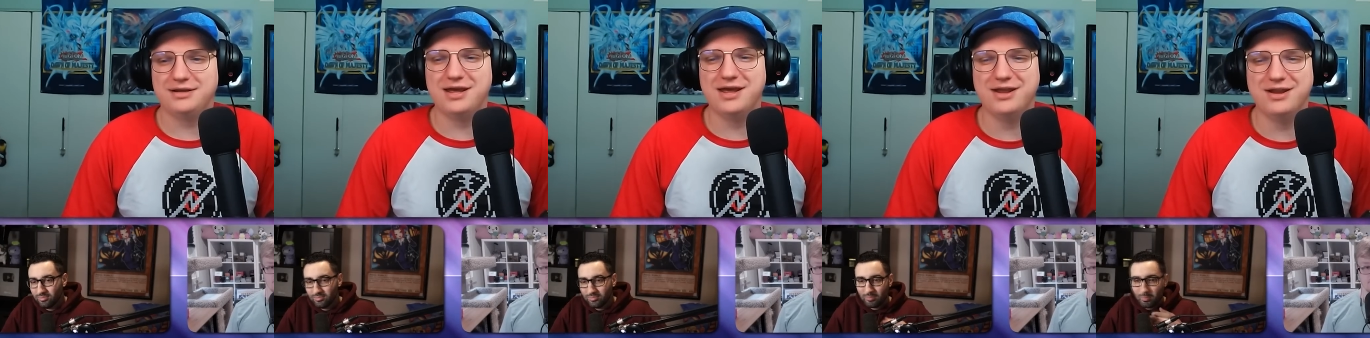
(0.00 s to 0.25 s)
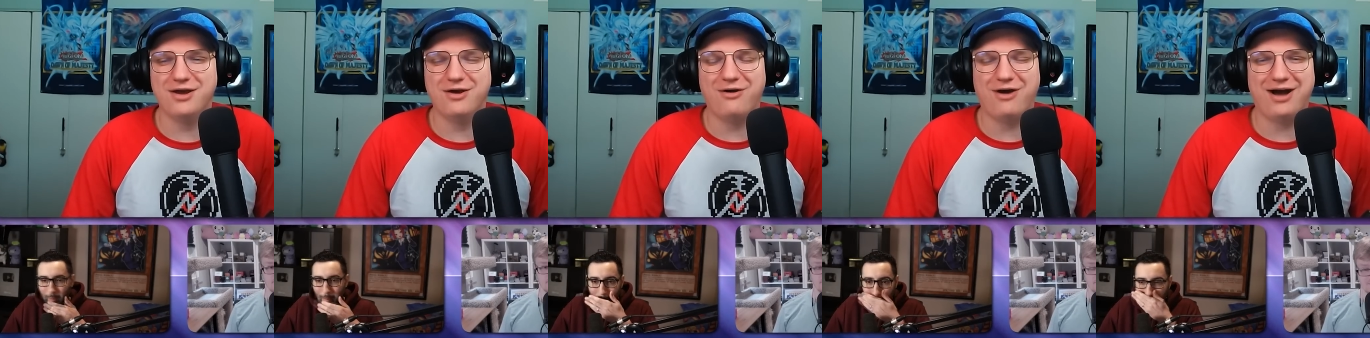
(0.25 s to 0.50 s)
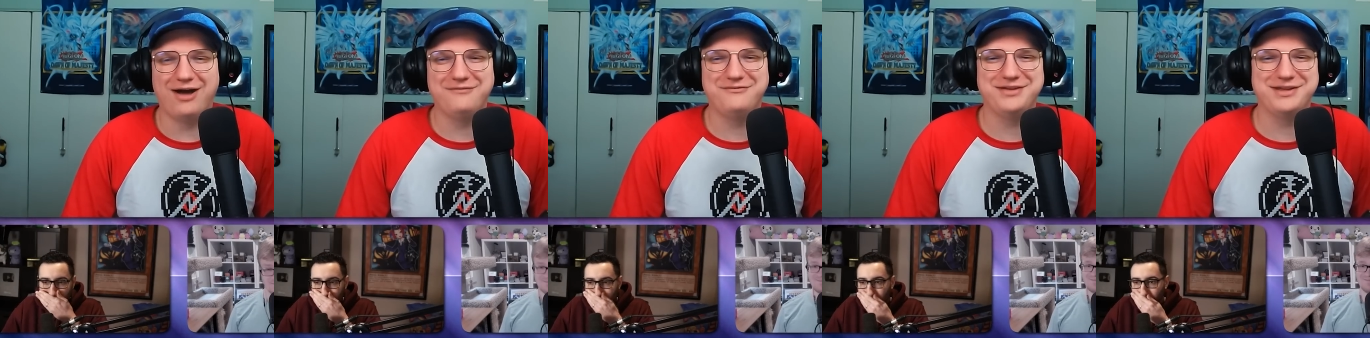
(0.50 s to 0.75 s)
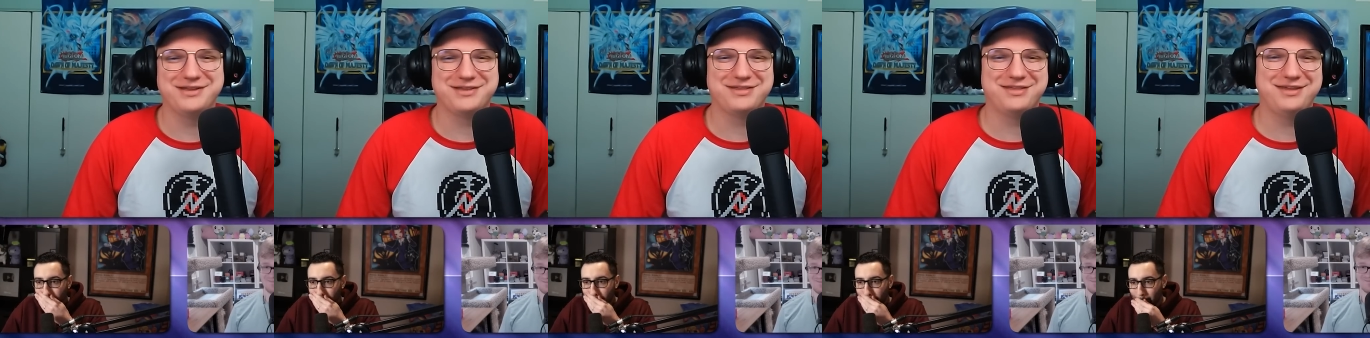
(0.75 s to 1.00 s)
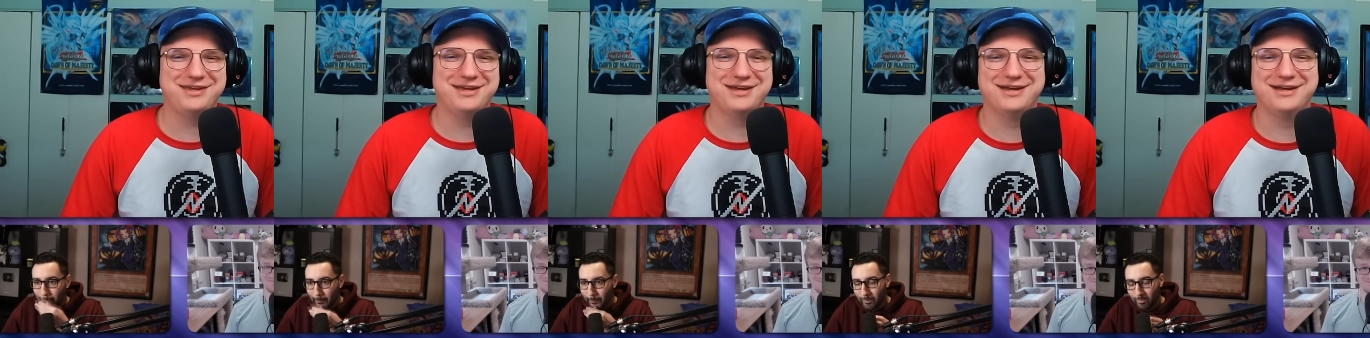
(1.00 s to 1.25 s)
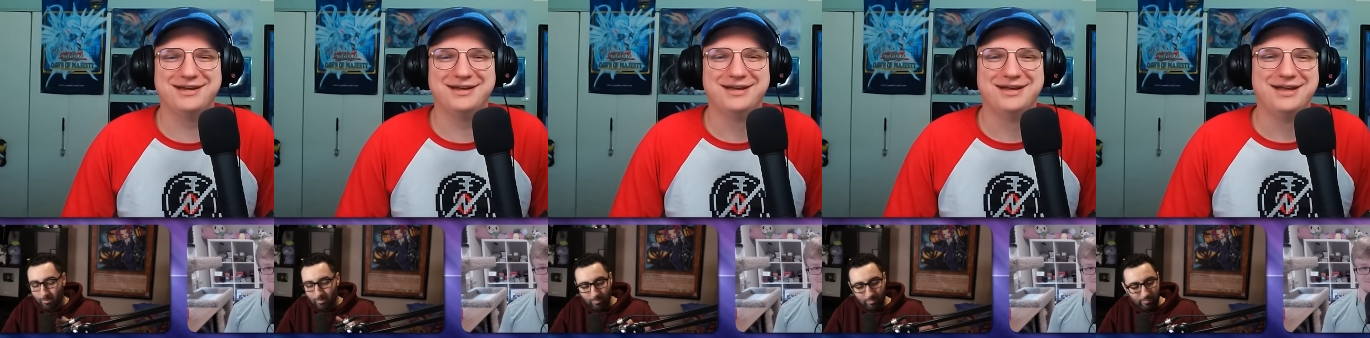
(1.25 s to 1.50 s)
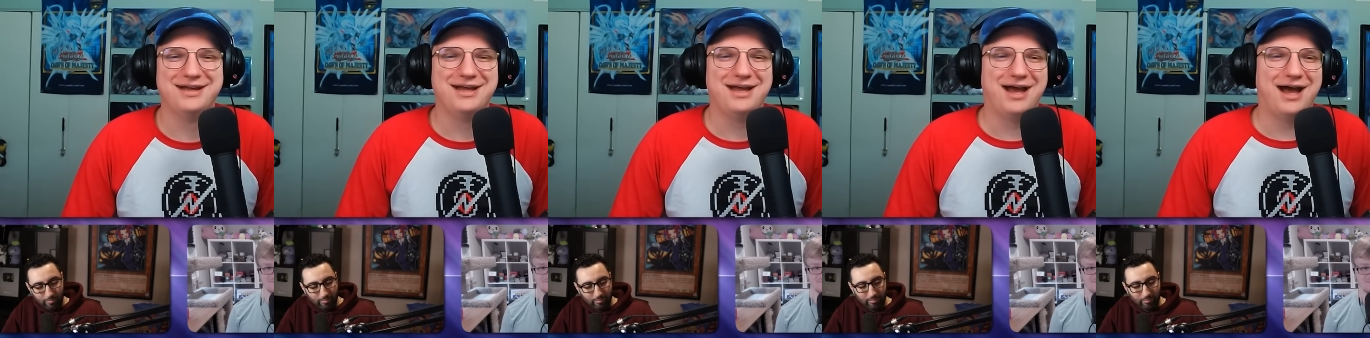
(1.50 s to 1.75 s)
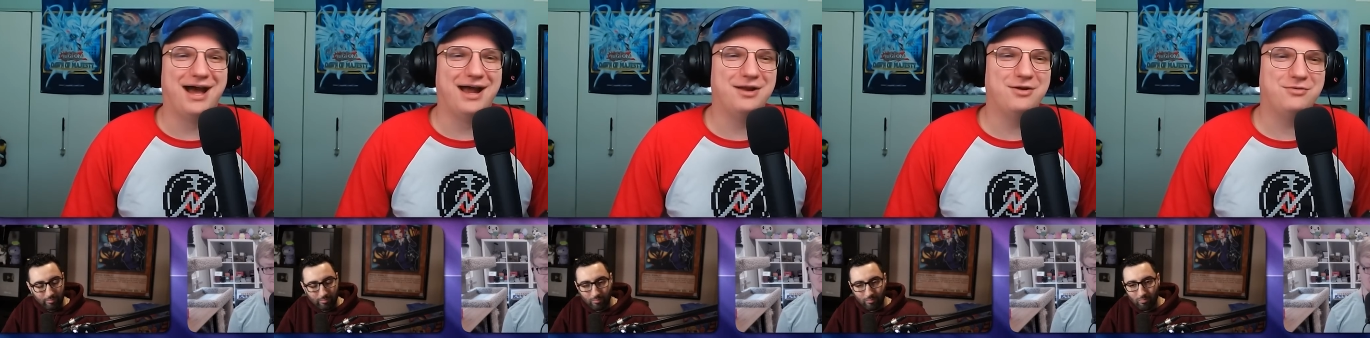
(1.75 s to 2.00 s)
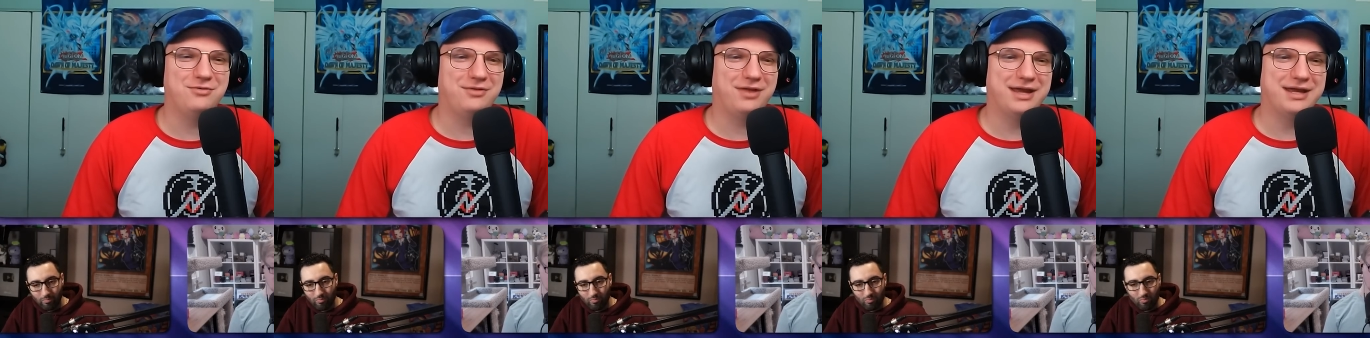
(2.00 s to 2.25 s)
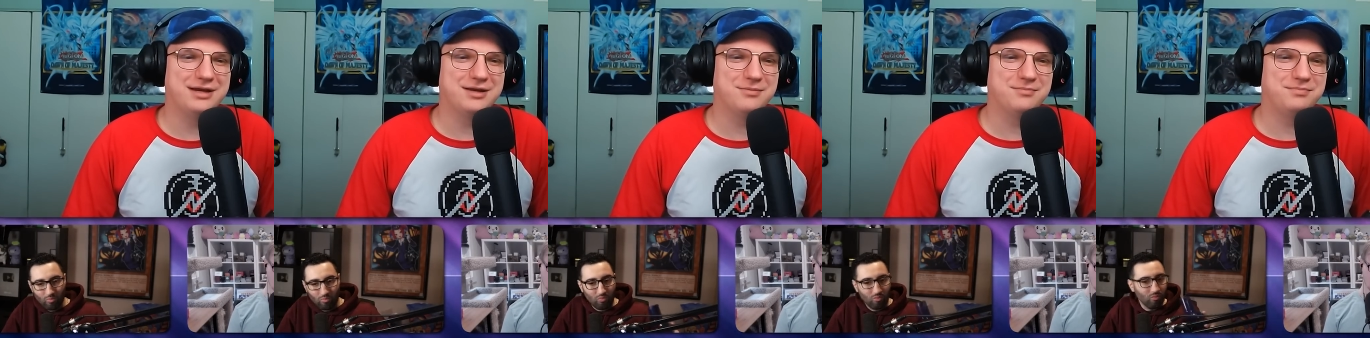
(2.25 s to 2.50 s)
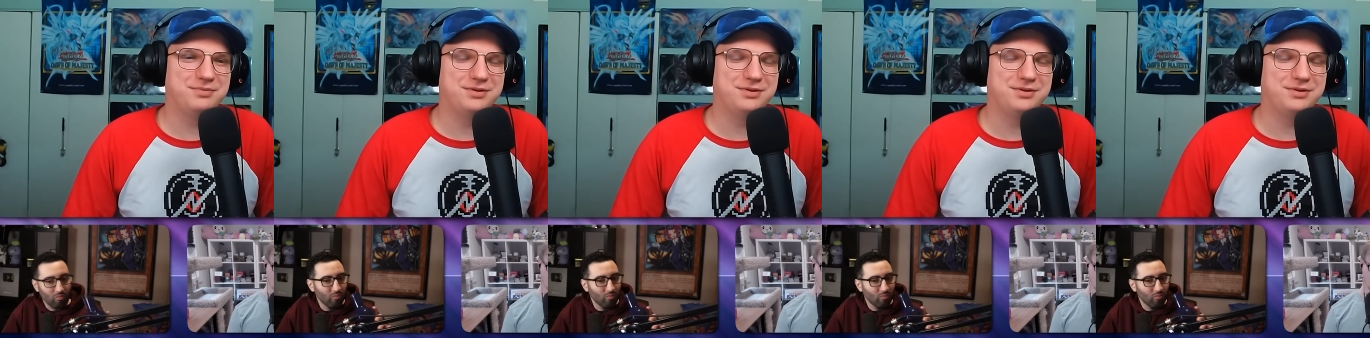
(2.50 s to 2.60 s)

Speaker 1: You know, obviously, uh, I don't like